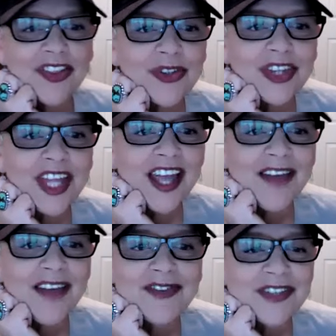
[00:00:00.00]
Yeah. They
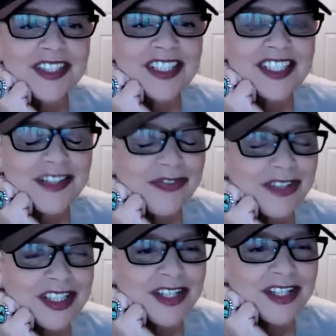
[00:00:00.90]
have
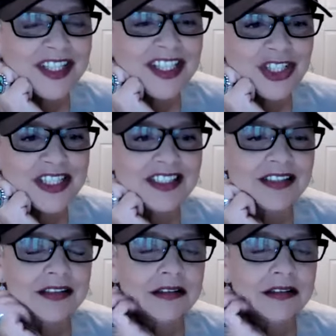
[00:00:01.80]
different definitions.